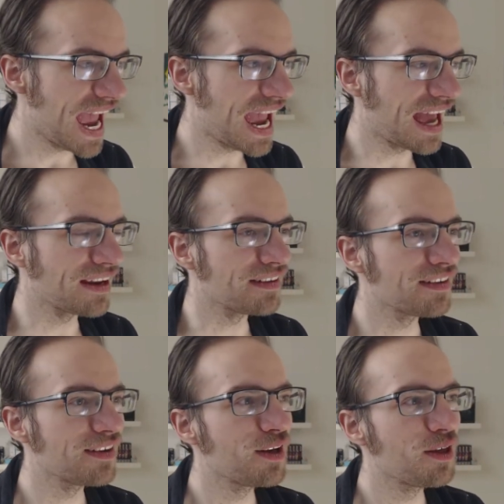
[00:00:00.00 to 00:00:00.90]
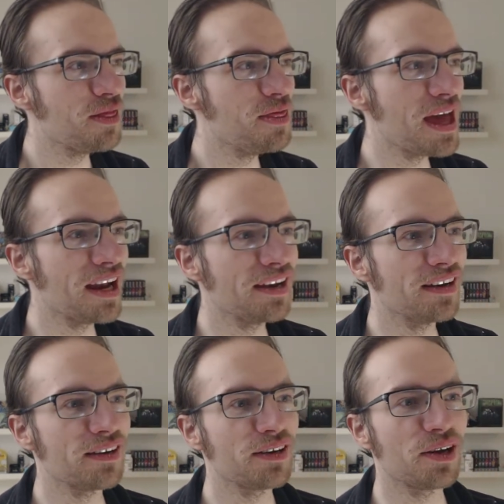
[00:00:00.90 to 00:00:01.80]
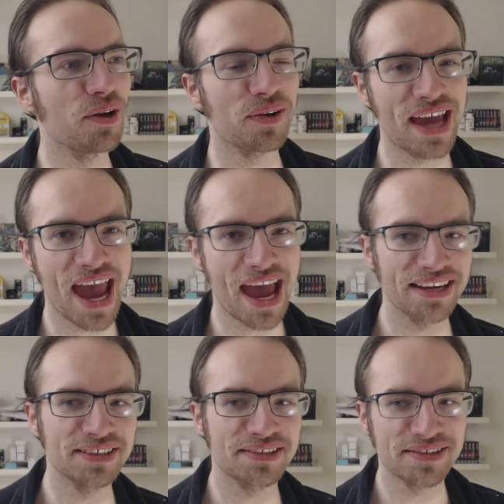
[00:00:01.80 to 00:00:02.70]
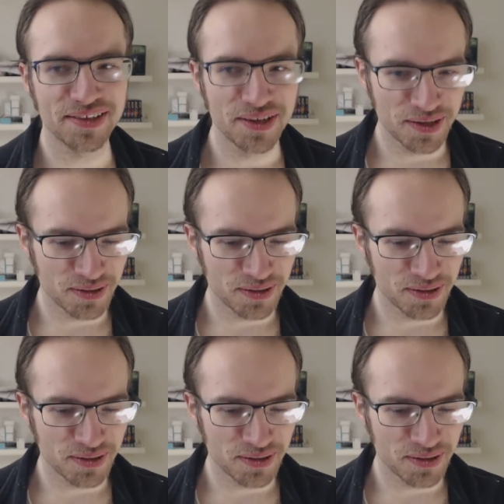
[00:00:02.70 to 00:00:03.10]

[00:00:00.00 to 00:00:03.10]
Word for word: And then, you know, Katniss